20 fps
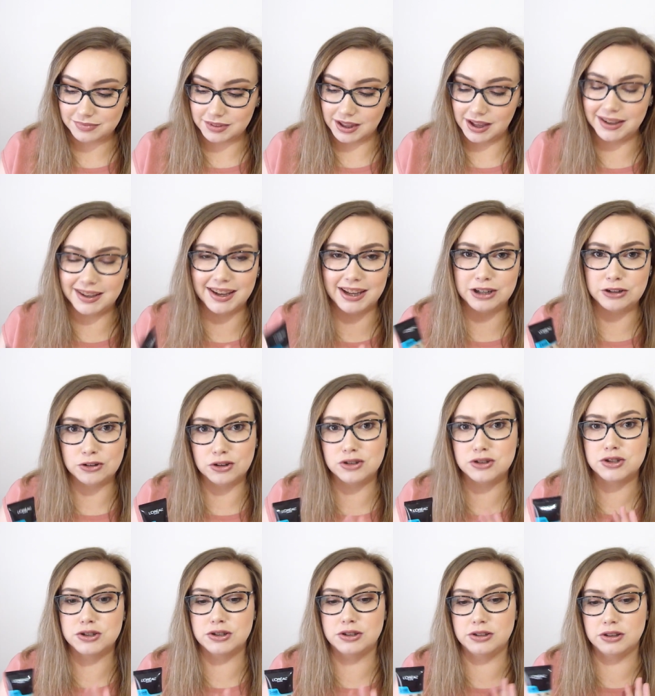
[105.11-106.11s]
again, not
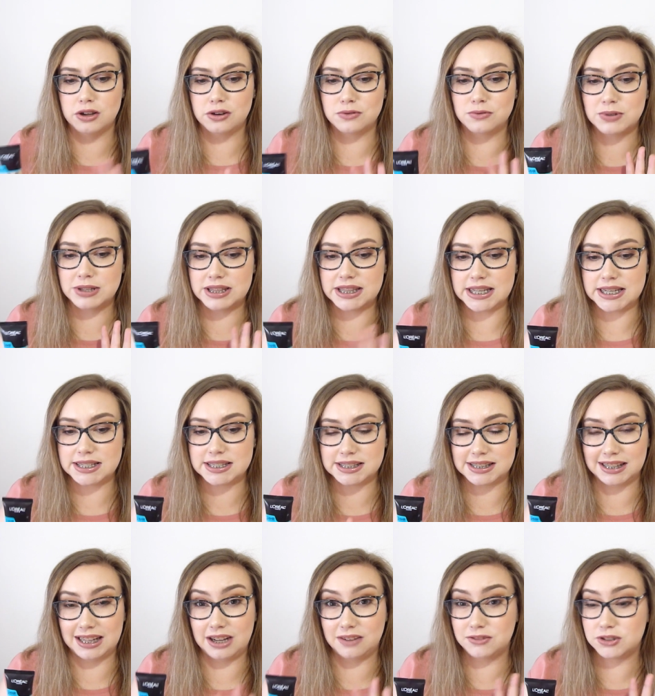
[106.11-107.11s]
too long with this
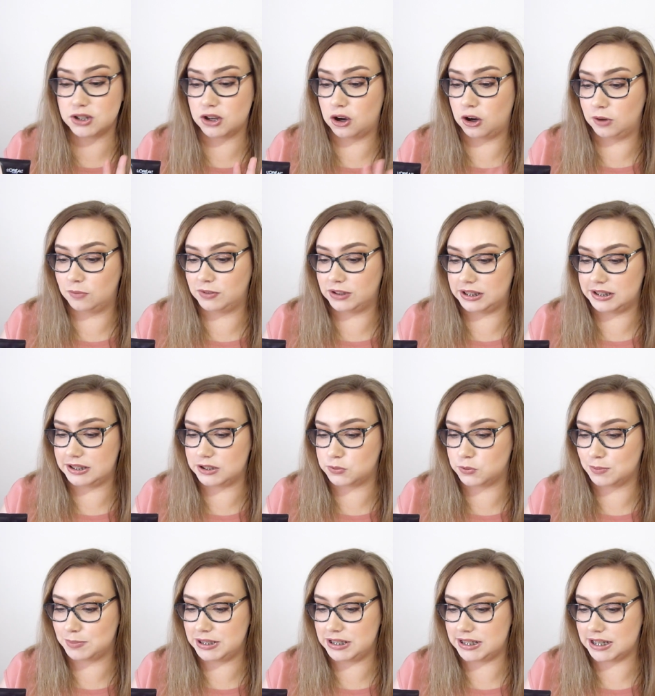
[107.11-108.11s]
left. Hopefully this
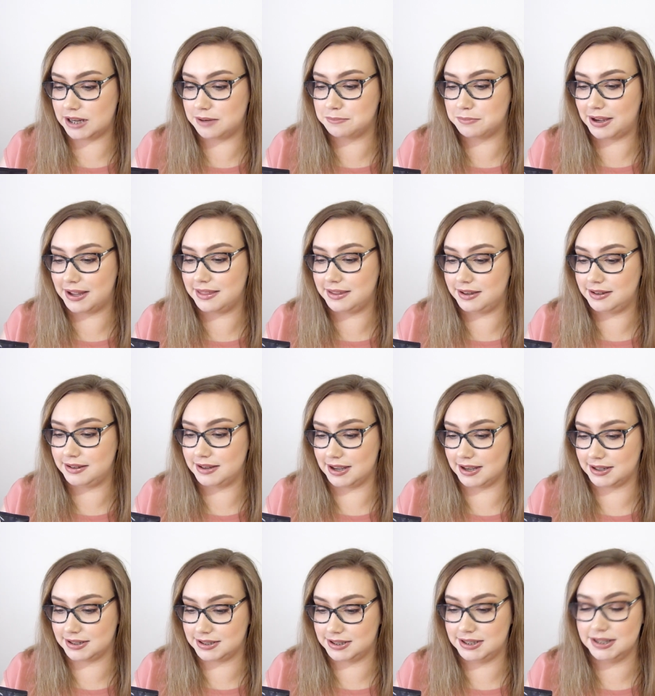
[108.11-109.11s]
will be done by the
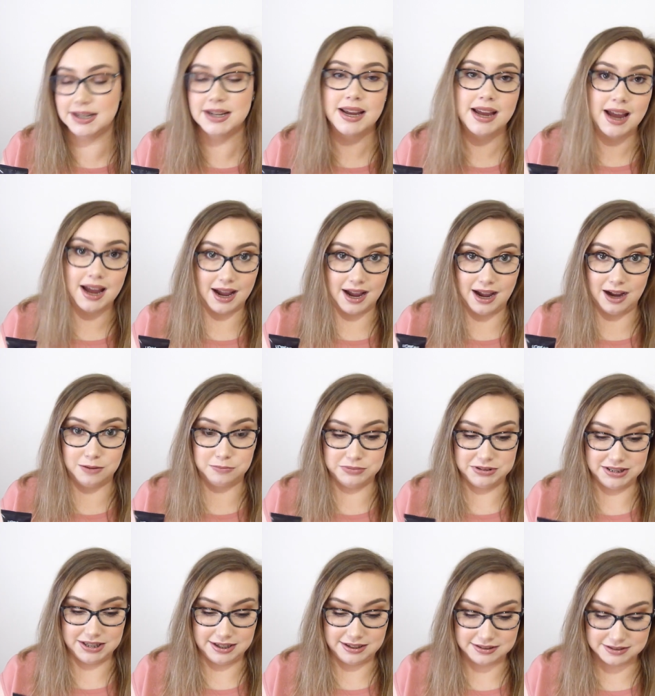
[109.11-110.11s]
next
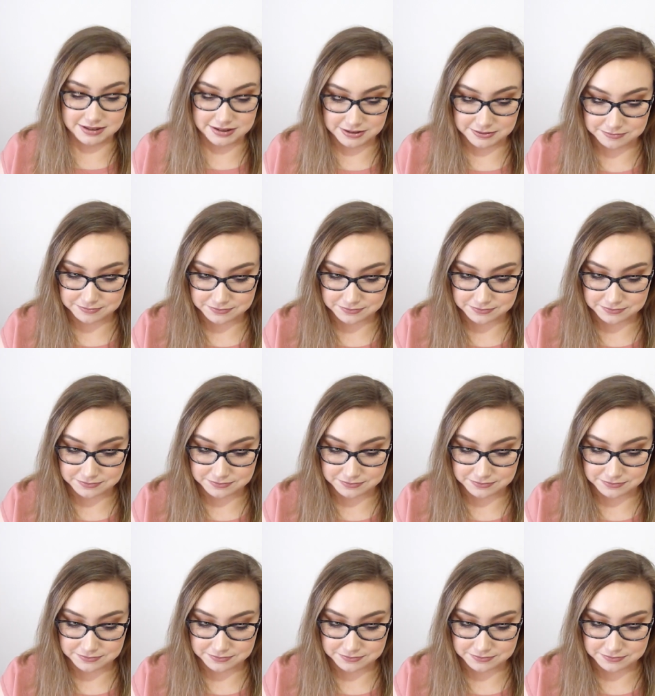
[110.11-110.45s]
update.